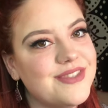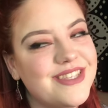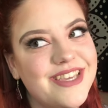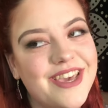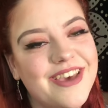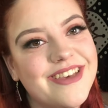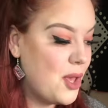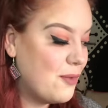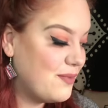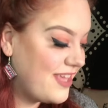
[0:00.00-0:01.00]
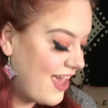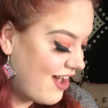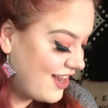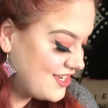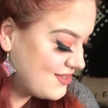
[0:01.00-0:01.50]
yeah. But yeah,
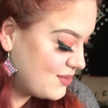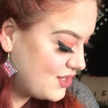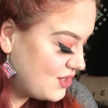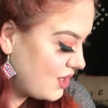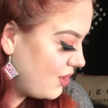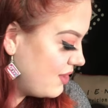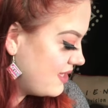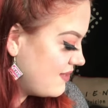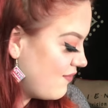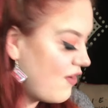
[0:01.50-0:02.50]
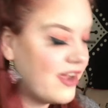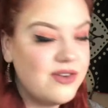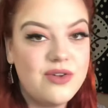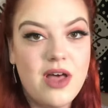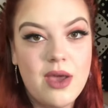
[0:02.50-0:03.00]
I just want to show you this
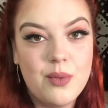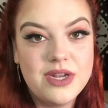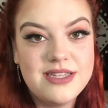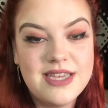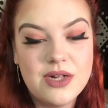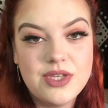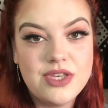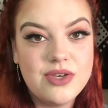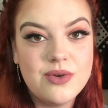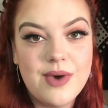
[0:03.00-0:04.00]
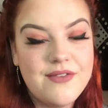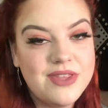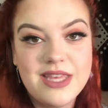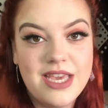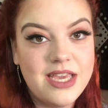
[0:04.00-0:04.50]
vinyl. I want to tell you
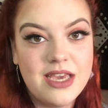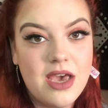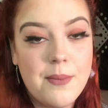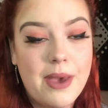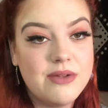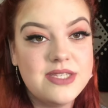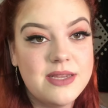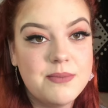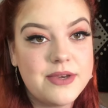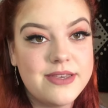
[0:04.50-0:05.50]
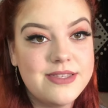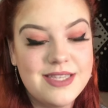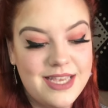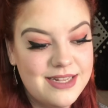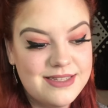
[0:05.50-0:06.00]
everything about it because
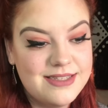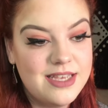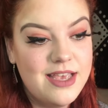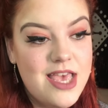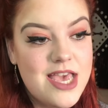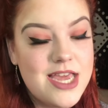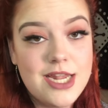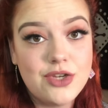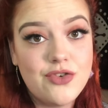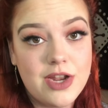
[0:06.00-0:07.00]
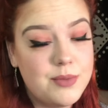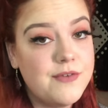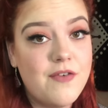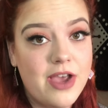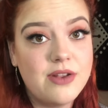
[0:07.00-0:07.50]
it's an incredible
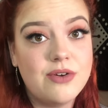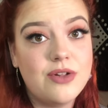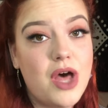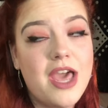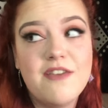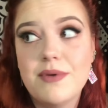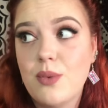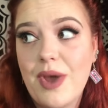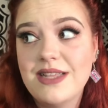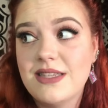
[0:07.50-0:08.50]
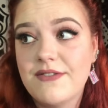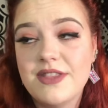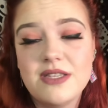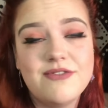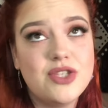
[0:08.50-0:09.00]
vinyl. I have been waiting for
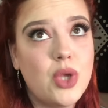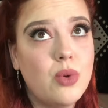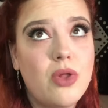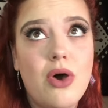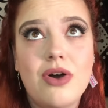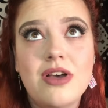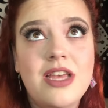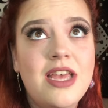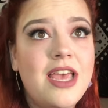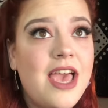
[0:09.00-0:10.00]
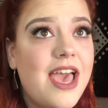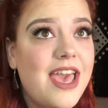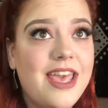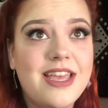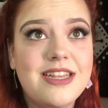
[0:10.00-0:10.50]
this for so long
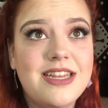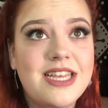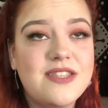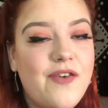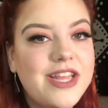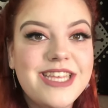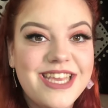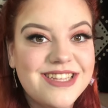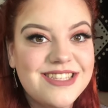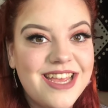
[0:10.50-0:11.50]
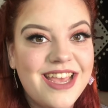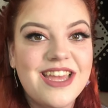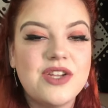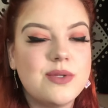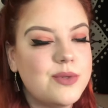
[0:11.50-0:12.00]
and it's finally here today, and
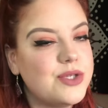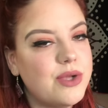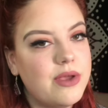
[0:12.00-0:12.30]
I just want to show